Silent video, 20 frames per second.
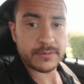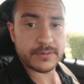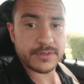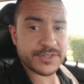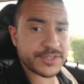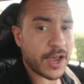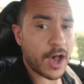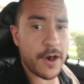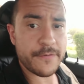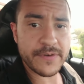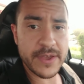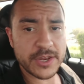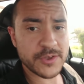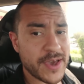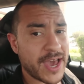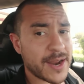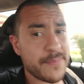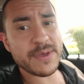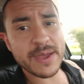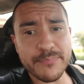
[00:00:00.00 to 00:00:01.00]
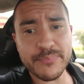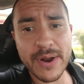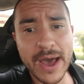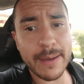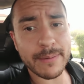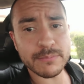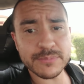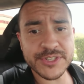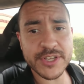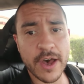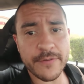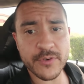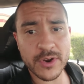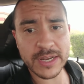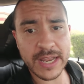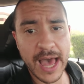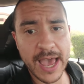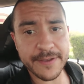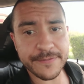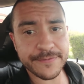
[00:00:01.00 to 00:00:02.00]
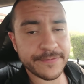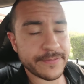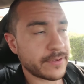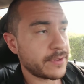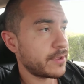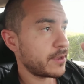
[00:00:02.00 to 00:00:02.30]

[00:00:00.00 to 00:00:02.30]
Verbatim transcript: Solve it. You got to be a problem solver in life.